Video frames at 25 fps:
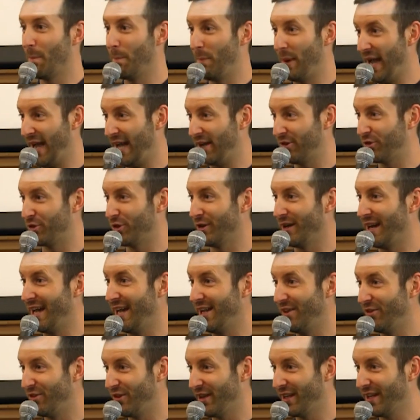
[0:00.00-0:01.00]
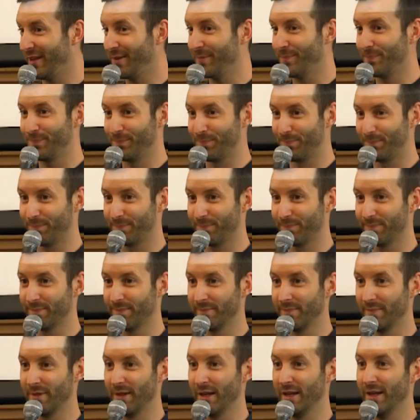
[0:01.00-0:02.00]
patronizing,
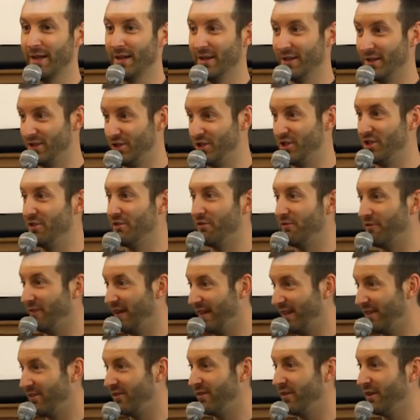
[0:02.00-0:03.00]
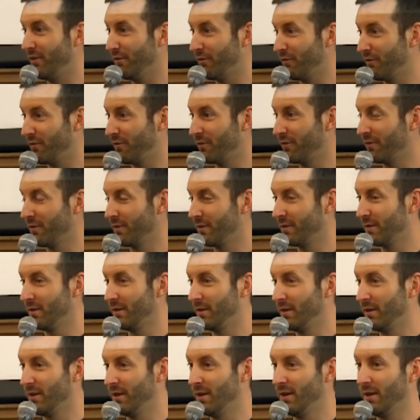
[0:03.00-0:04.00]
defensive,
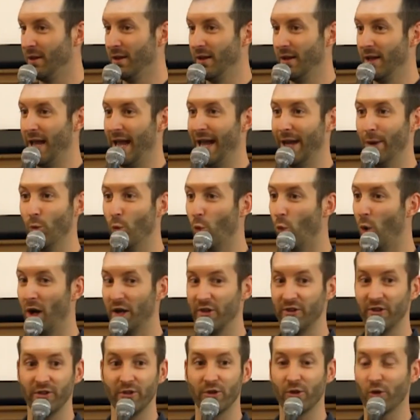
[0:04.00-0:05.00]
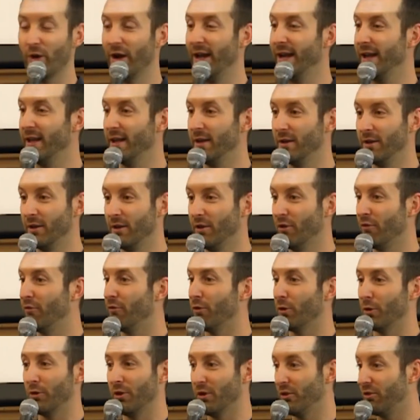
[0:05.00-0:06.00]
and wanted credit
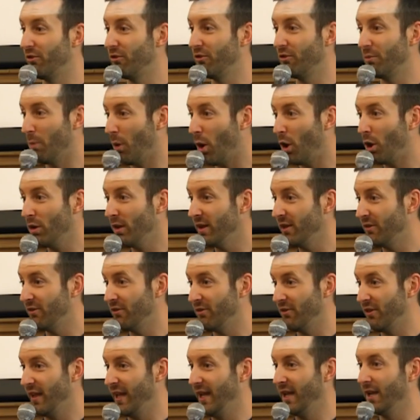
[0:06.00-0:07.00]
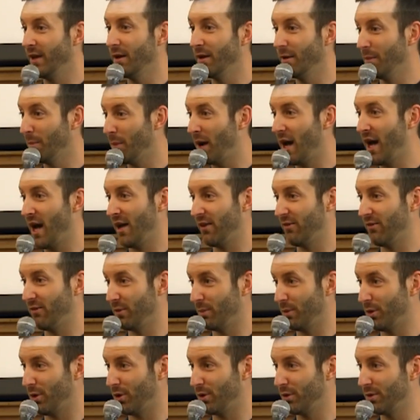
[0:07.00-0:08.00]
for the smallest thing
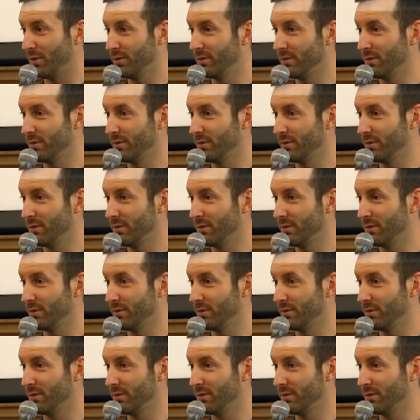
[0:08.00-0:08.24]
possible.